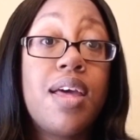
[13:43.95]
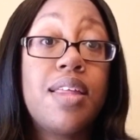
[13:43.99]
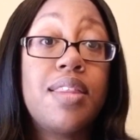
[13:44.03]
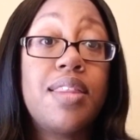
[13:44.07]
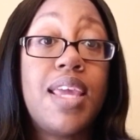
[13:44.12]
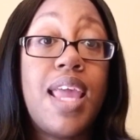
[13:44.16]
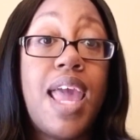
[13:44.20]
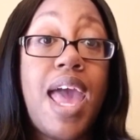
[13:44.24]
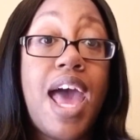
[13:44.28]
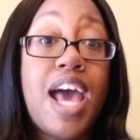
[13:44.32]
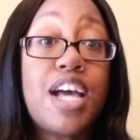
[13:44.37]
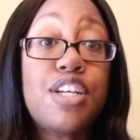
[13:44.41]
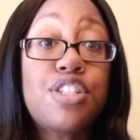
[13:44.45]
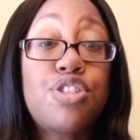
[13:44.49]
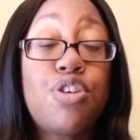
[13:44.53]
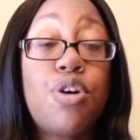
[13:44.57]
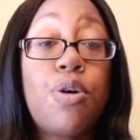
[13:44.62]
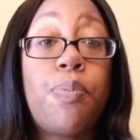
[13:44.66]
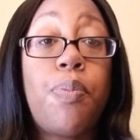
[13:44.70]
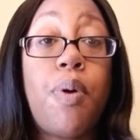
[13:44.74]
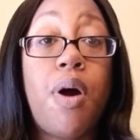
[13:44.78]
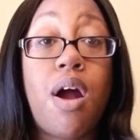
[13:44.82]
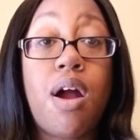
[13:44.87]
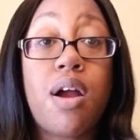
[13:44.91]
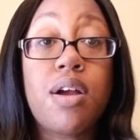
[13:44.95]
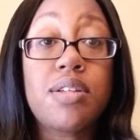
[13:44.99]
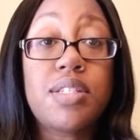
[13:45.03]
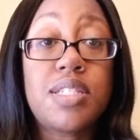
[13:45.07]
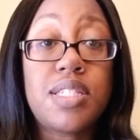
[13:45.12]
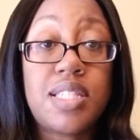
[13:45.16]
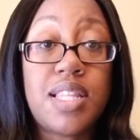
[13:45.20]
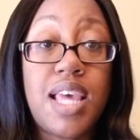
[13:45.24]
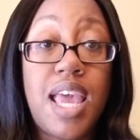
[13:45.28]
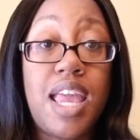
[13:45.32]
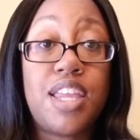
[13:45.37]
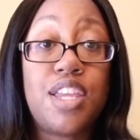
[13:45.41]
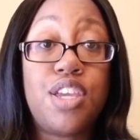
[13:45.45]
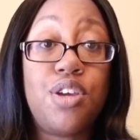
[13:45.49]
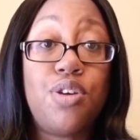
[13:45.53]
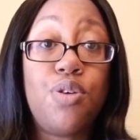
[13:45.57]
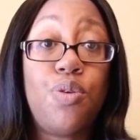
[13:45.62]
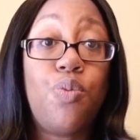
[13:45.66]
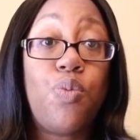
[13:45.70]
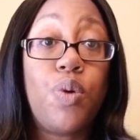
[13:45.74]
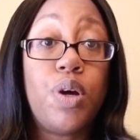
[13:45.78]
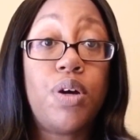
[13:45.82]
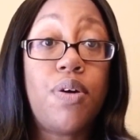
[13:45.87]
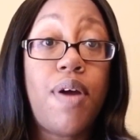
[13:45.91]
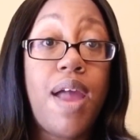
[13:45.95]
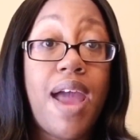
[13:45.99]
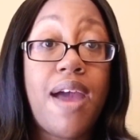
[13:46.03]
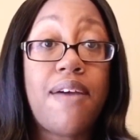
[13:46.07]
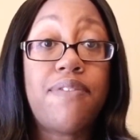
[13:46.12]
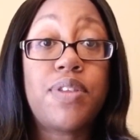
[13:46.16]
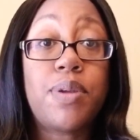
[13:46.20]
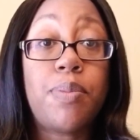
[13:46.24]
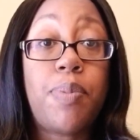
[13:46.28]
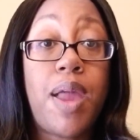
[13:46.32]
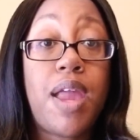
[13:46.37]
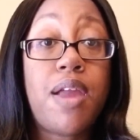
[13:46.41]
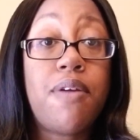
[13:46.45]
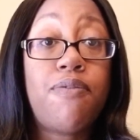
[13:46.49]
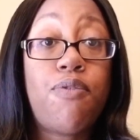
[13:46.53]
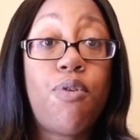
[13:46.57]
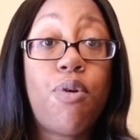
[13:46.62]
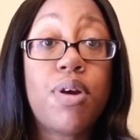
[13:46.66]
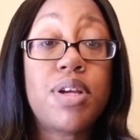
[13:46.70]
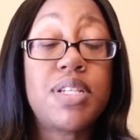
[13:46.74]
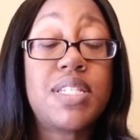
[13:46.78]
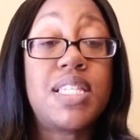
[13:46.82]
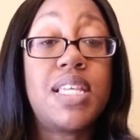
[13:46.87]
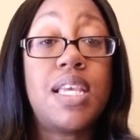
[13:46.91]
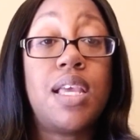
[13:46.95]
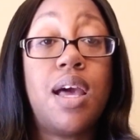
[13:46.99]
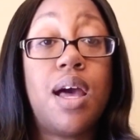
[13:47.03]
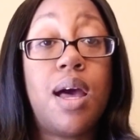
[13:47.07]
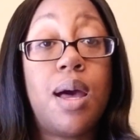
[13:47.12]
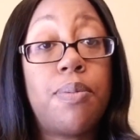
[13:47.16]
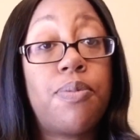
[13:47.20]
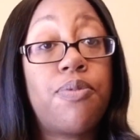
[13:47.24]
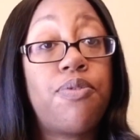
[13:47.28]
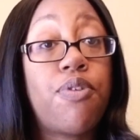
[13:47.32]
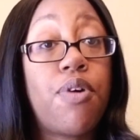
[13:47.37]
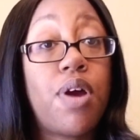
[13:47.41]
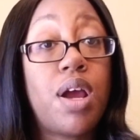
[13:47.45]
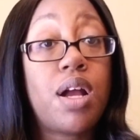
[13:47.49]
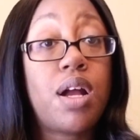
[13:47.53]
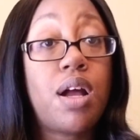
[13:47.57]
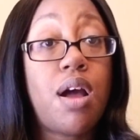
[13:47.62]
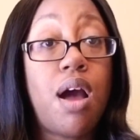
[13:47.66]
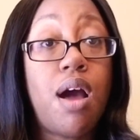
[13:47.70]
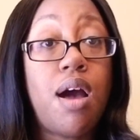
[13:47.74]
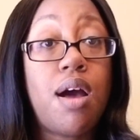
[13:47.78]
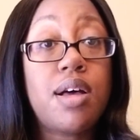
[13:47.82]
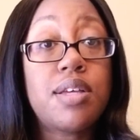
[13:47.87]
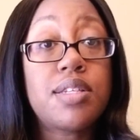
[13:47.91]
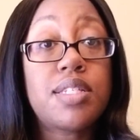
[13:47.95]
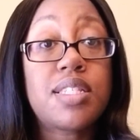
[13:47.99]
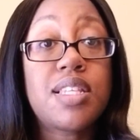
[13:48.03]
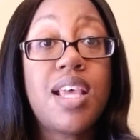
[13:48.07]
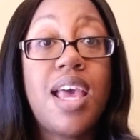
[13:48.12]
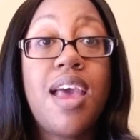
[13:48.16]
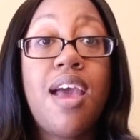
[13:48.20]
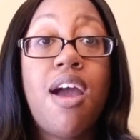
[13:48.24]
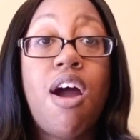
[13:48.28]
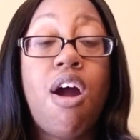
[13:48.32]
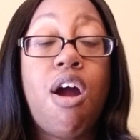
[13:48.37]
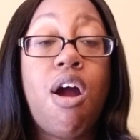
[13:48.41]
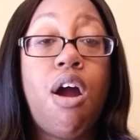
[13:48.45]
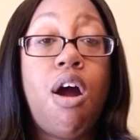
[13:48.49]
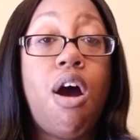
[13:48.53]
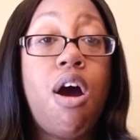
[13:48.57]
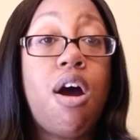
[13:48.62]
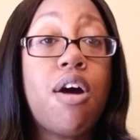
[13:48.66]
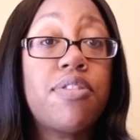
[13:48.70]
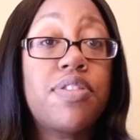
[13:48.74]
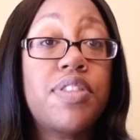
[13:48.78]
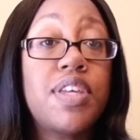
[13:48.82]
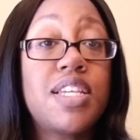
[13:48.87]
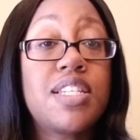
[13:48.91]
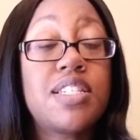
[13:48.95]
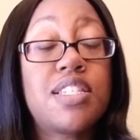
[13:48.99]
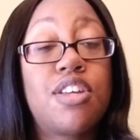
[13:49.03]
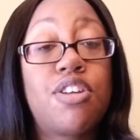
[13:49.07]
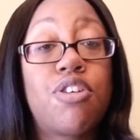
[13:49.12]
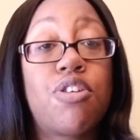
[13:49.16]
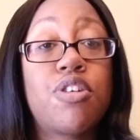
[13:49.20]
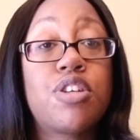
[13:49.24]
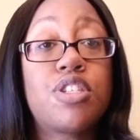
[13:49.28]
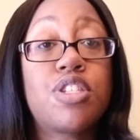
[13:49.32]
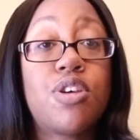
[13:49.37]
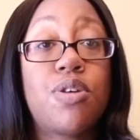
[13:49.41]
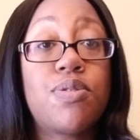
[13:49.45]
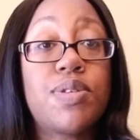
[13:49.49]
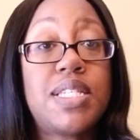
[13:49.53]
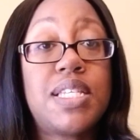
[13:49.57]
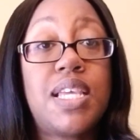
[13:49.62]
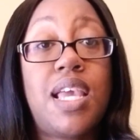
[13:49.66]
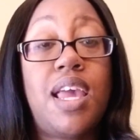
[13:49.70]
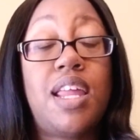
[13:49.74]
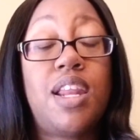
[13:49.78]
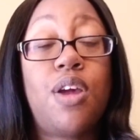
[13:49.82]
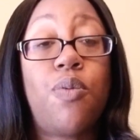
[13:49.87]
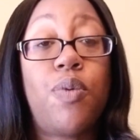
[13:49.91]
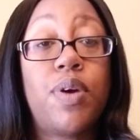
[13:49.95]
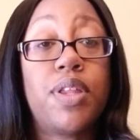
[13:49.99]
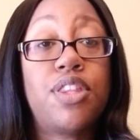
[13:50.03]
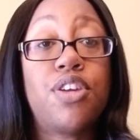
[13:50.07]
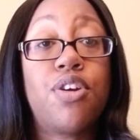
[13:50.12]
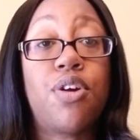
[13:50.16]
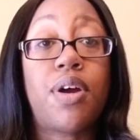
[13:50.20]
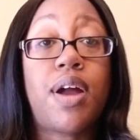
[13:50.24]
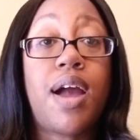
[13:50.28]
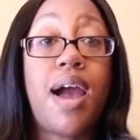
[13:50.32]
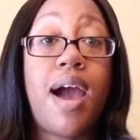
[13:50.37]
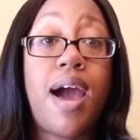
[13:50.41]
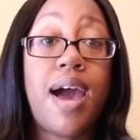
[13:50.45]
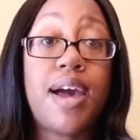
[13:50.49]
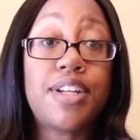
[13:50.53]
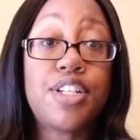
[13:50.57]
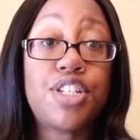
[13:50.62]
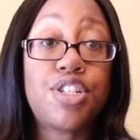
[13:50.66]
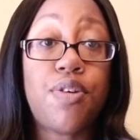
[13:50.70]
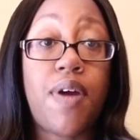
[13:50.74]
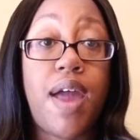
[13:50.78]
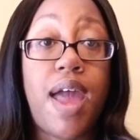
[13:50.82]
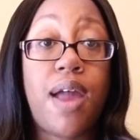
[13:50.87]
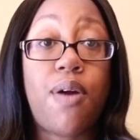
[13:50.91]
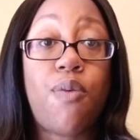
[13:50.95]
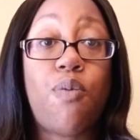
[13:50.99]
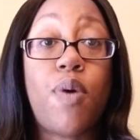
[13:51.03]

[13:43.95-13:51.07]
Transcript: The actual parts that you will have to pay for is the upfront costs, are all things that are associated with your contract.